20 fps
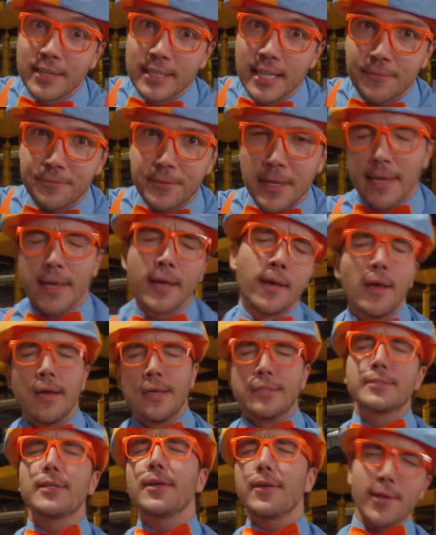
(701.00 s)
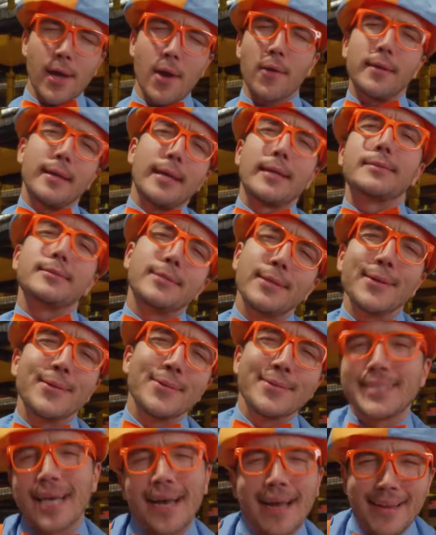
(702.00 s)
lifting so you don't get too
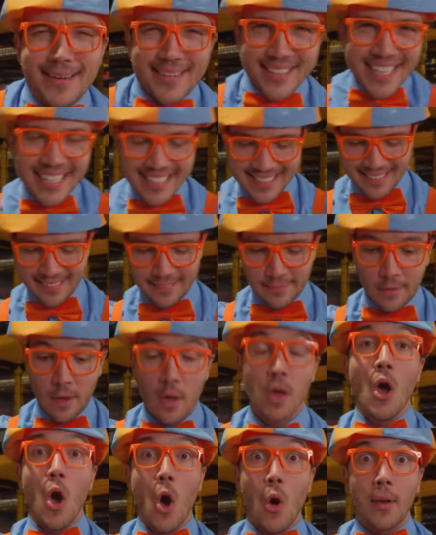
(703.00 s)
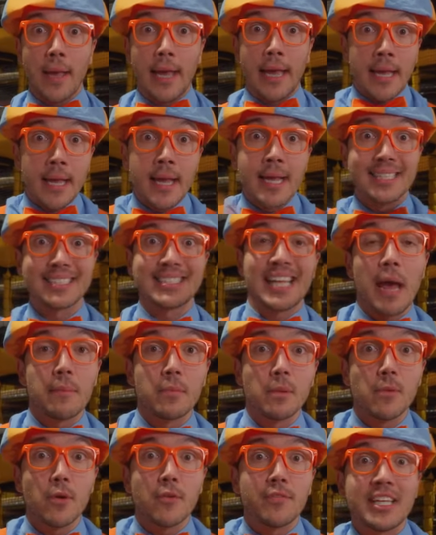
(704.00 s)
tired. Okay, it's time to
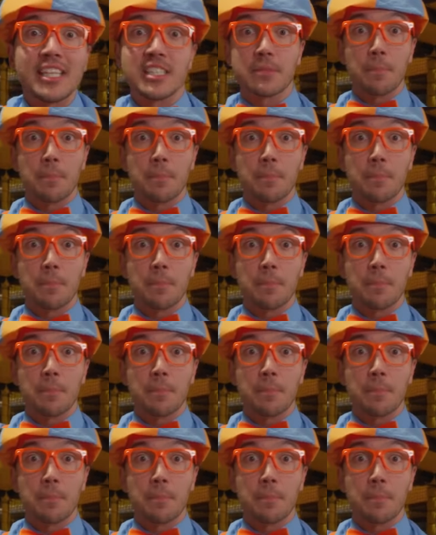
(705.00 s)
move these